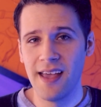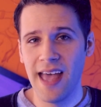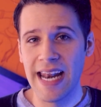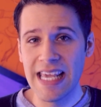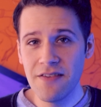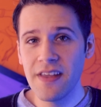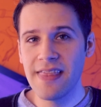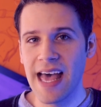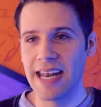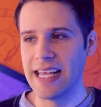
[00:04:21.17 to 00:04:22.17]
And even
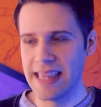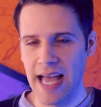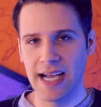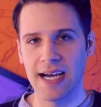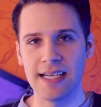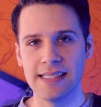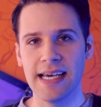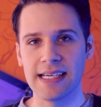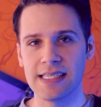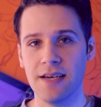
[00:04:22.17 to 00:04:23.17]
then, in that
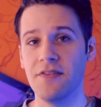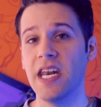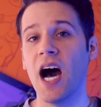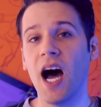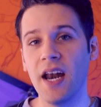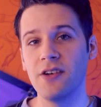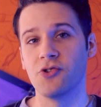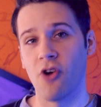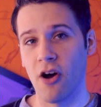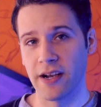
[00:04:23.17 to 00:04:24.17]
context of
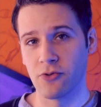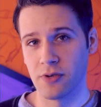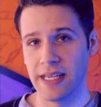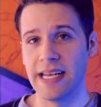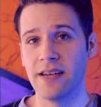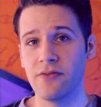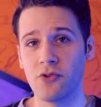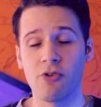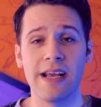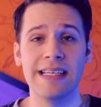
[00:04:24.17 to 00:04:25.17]
non-drawing related
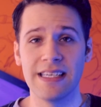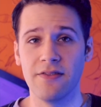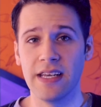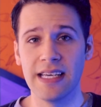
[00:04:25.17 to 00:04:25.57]
creativity,